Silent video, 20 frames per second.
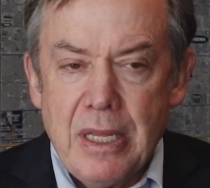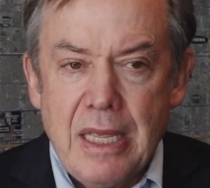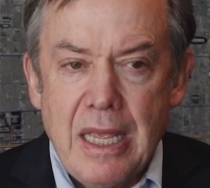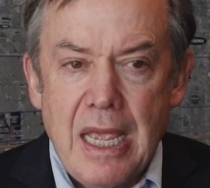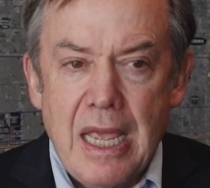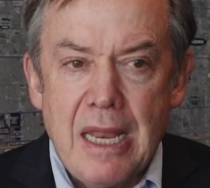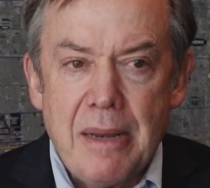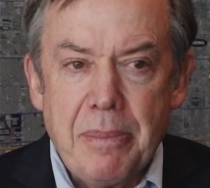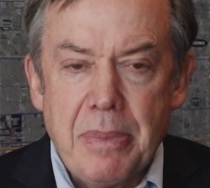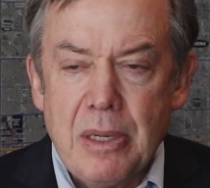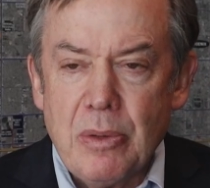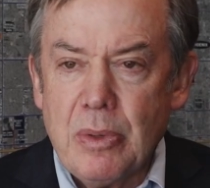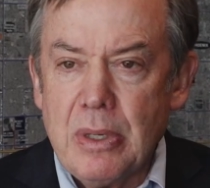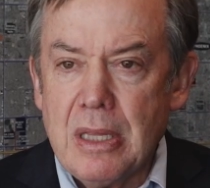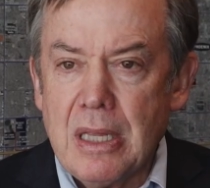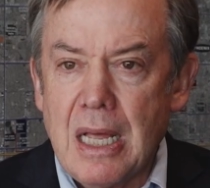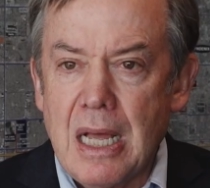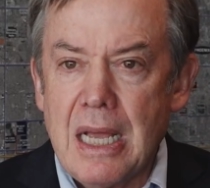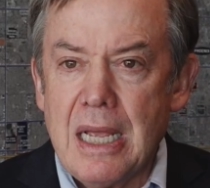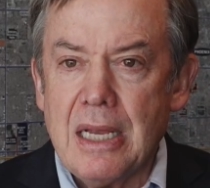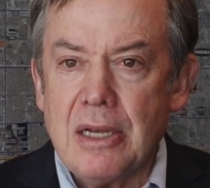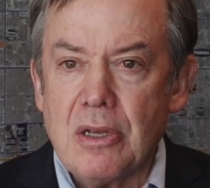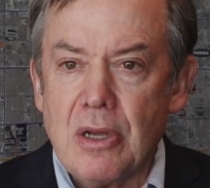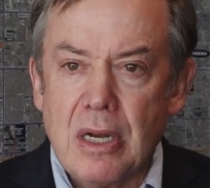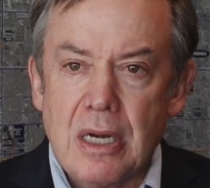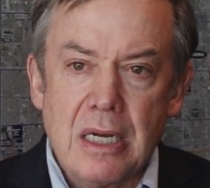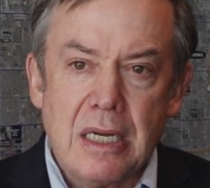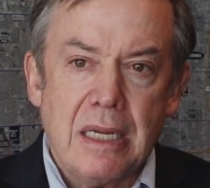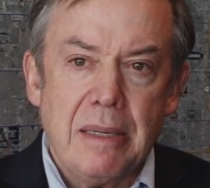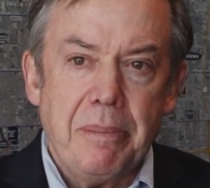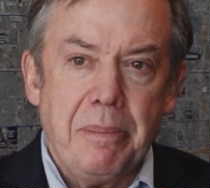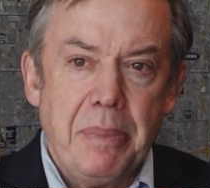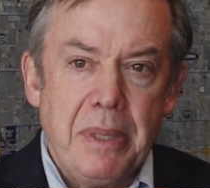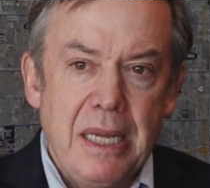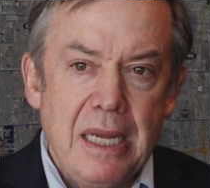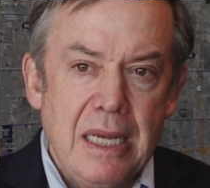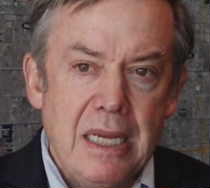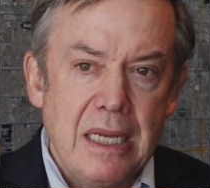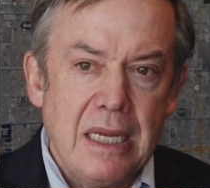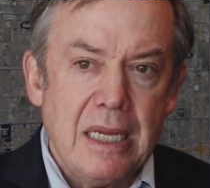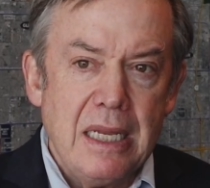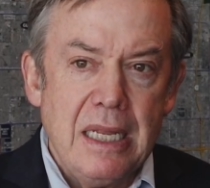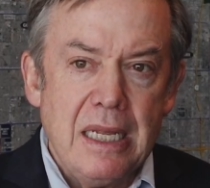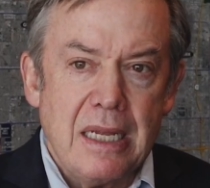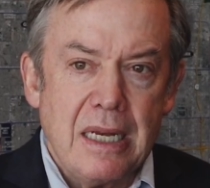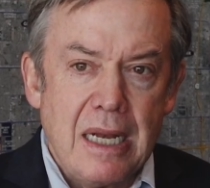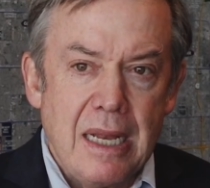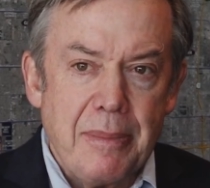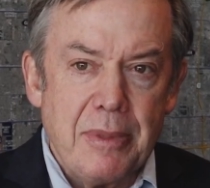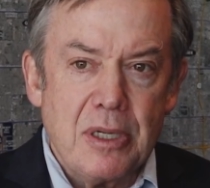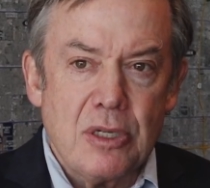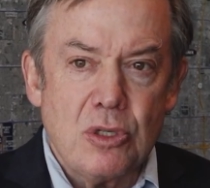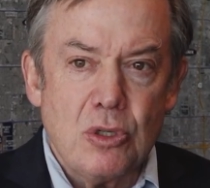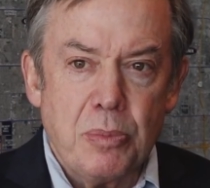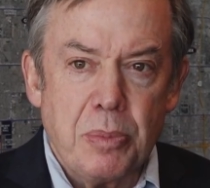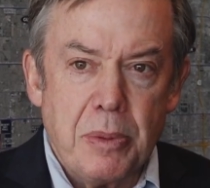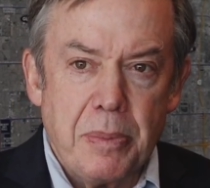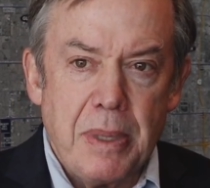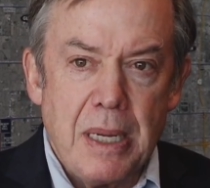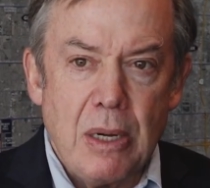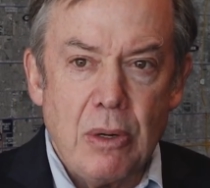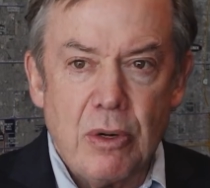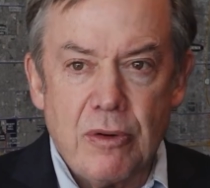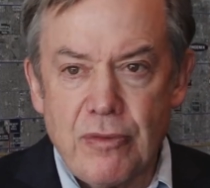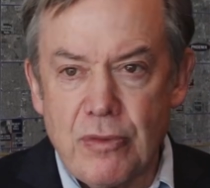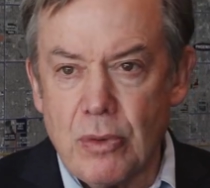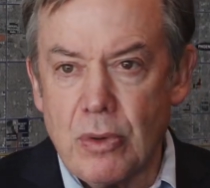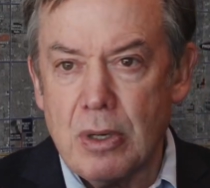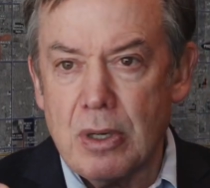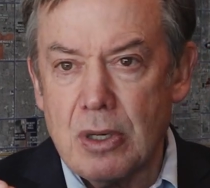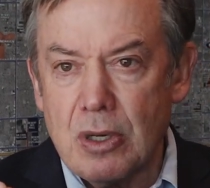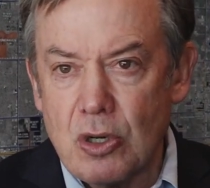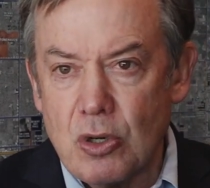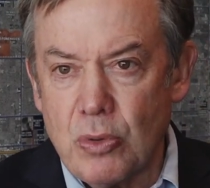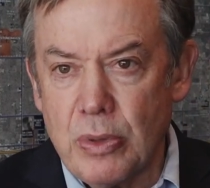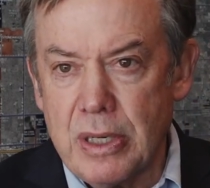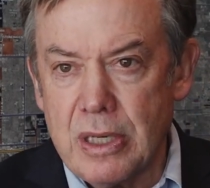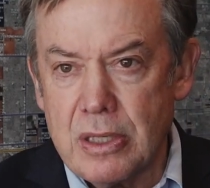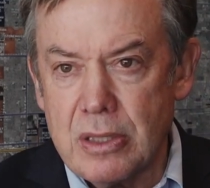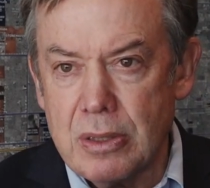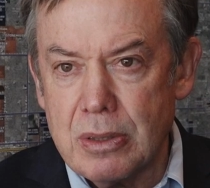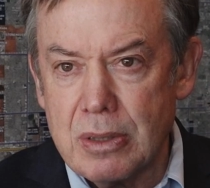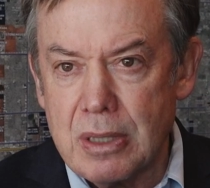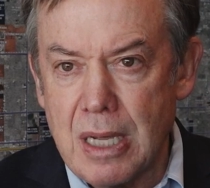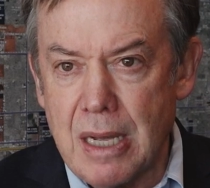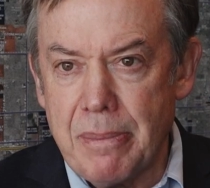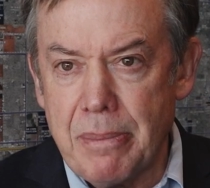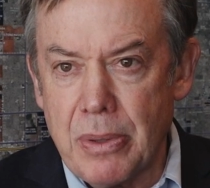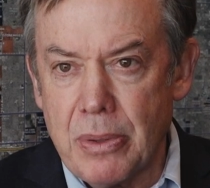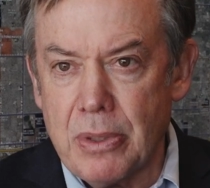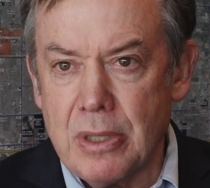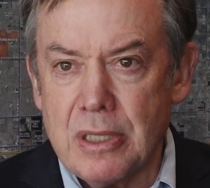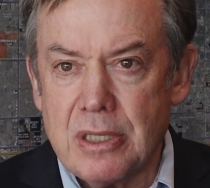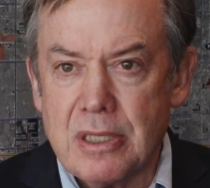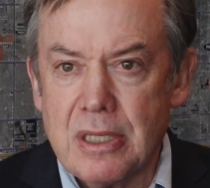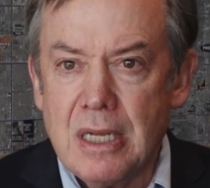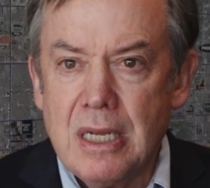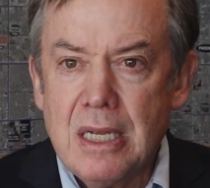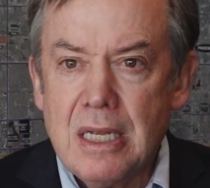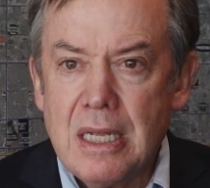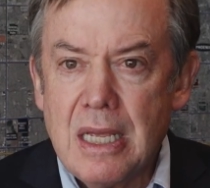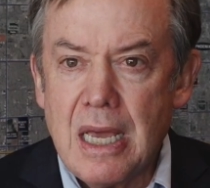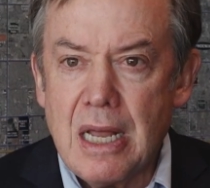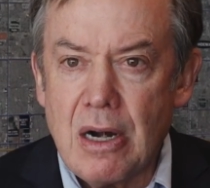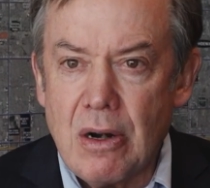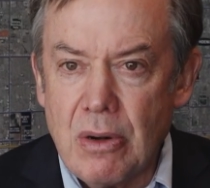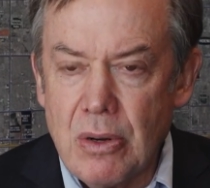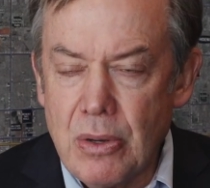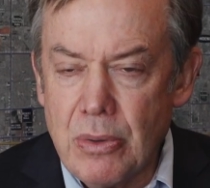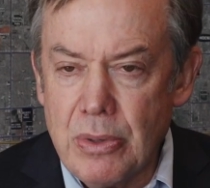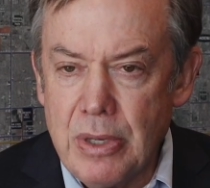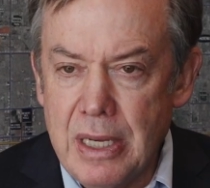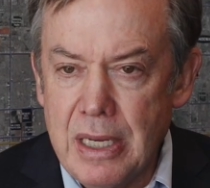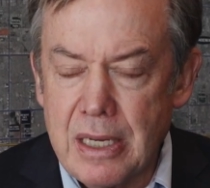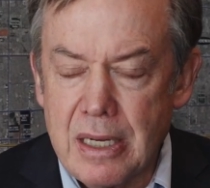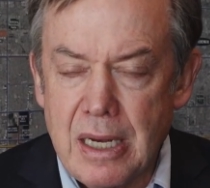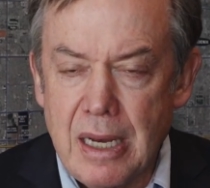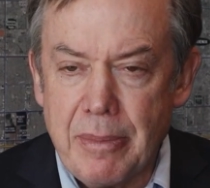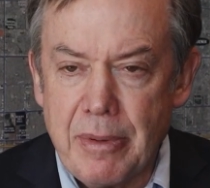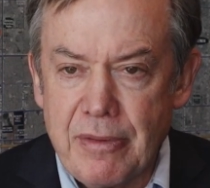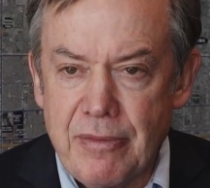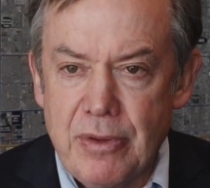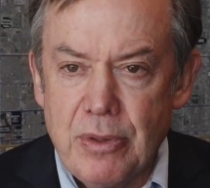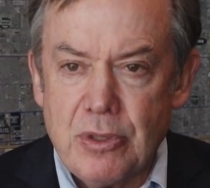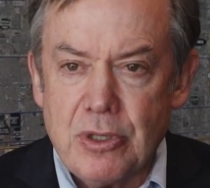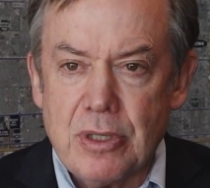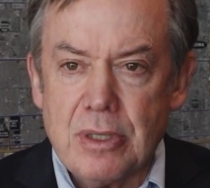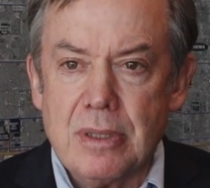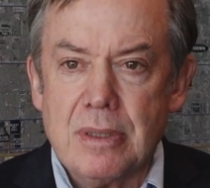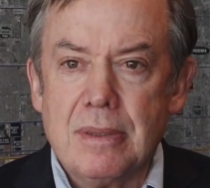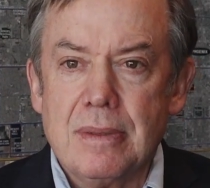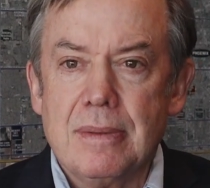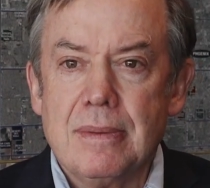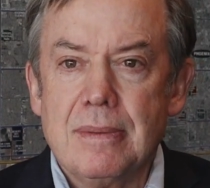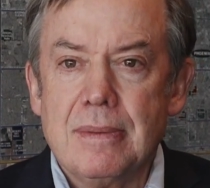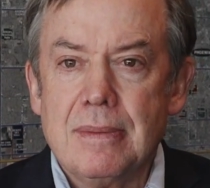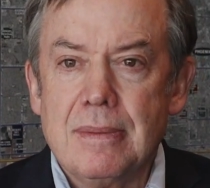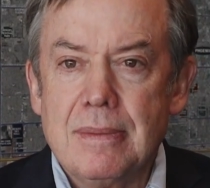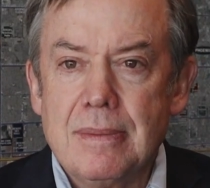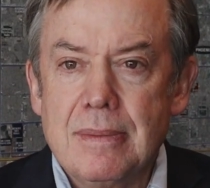can't be reliant on a competing economic superpower for critical components in our own economic future. For